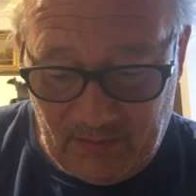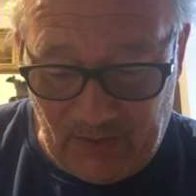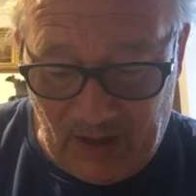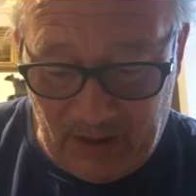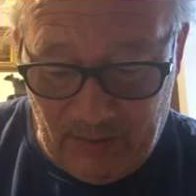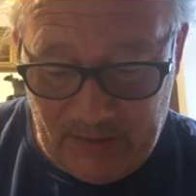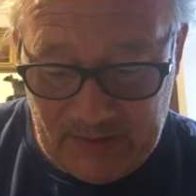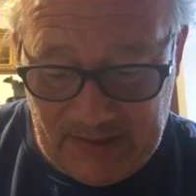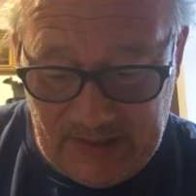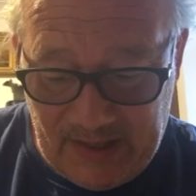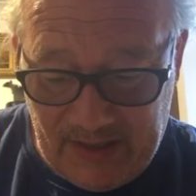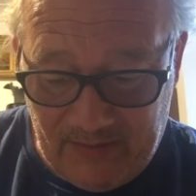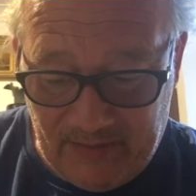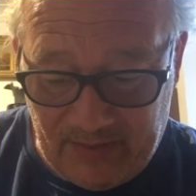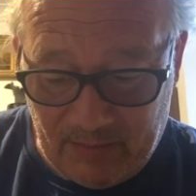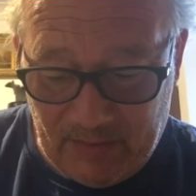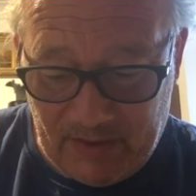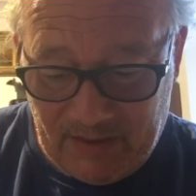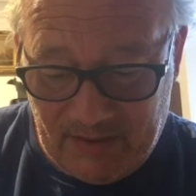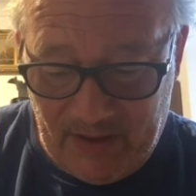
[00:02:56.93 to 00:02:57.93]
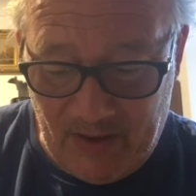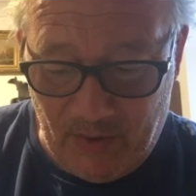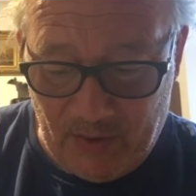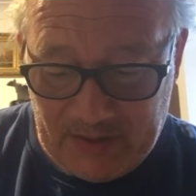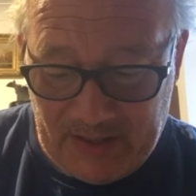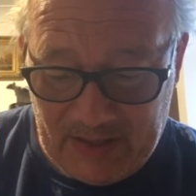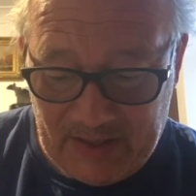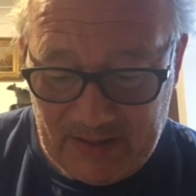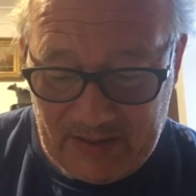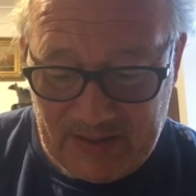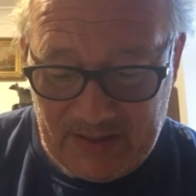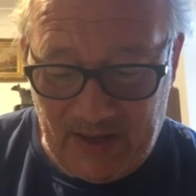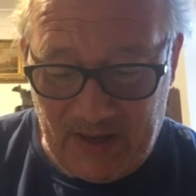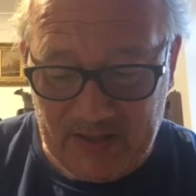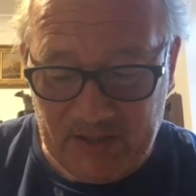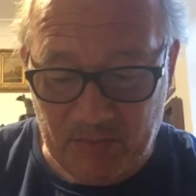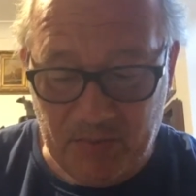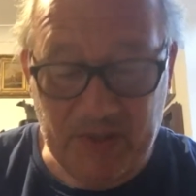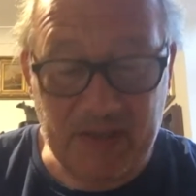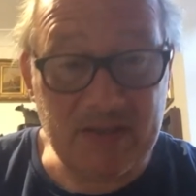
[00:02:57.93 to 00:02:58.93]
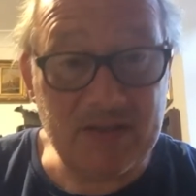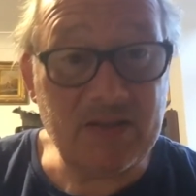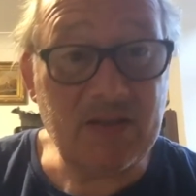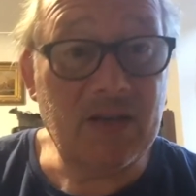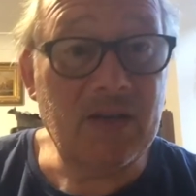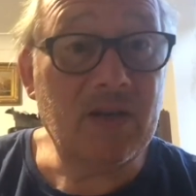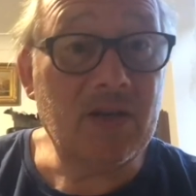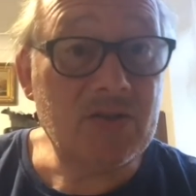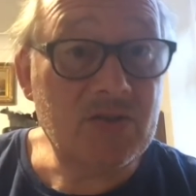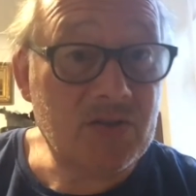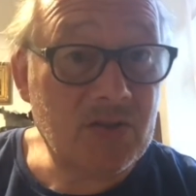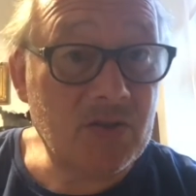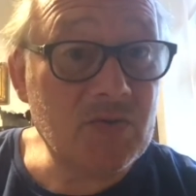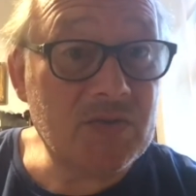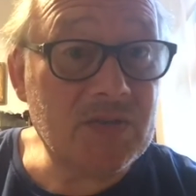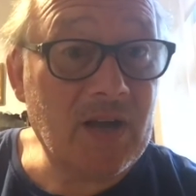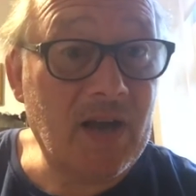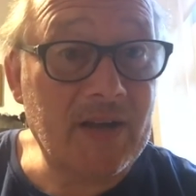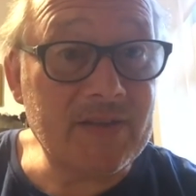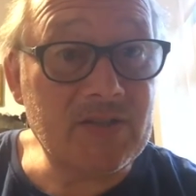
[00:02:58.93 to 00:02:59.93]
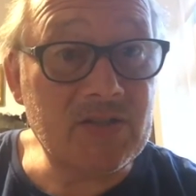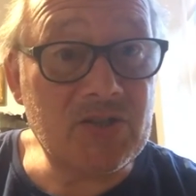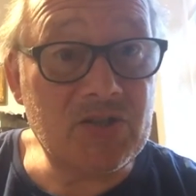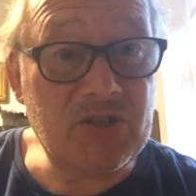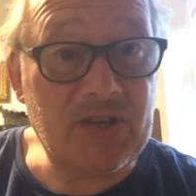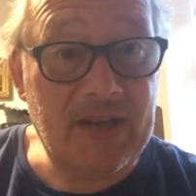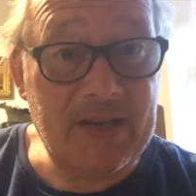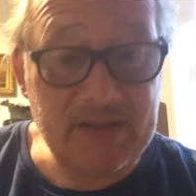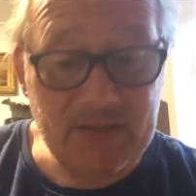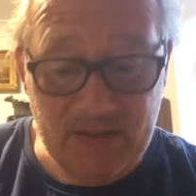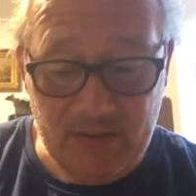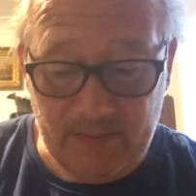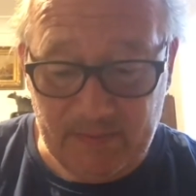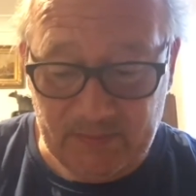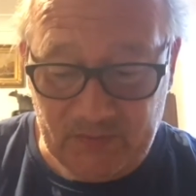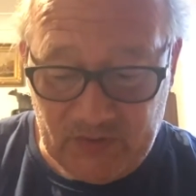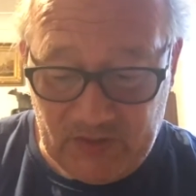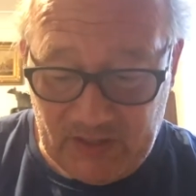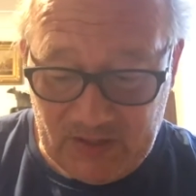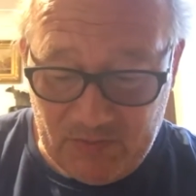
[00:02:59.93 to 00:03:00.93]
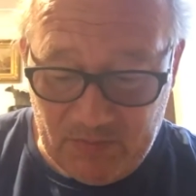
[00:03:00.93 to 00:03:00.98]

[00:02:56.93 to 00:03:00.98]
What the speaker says: I was leaving, but go on then, the cider please. Two ciders, Chaz, says